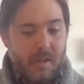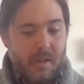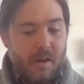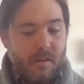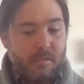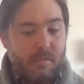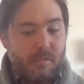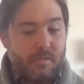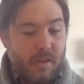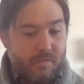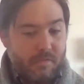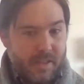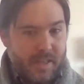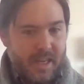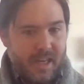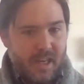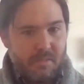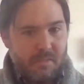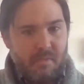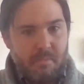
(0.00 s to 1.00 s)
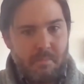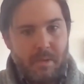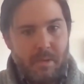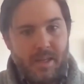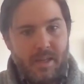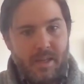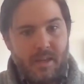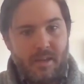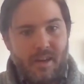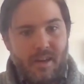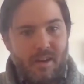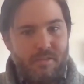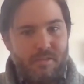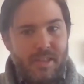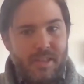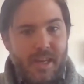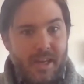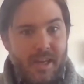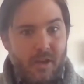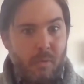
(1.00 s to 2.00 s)
the Kingdom of Benin, of
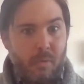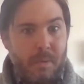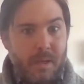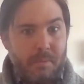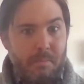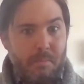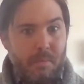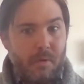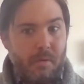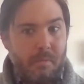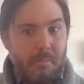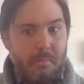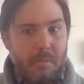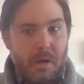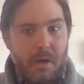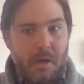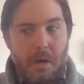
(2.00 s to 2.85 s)
the Edo people,